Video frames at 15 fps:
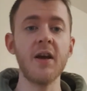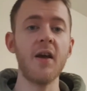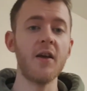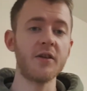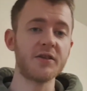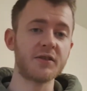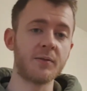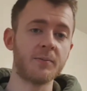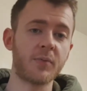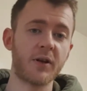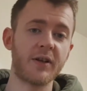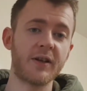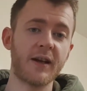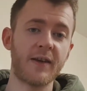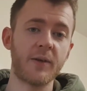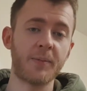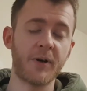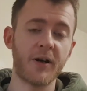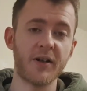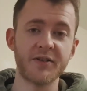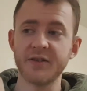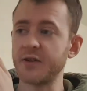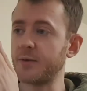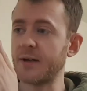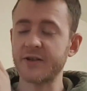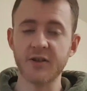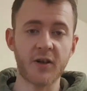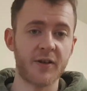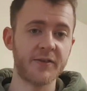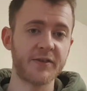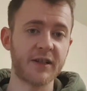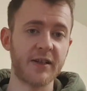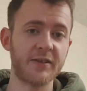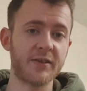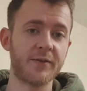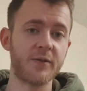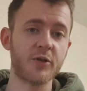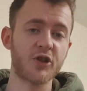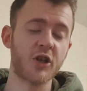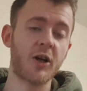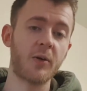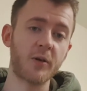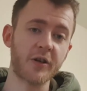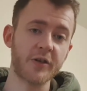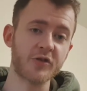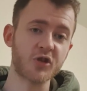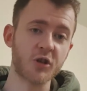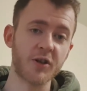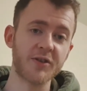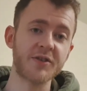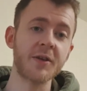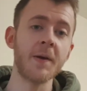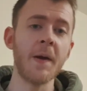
somebody that the person who has contact of your child can trust,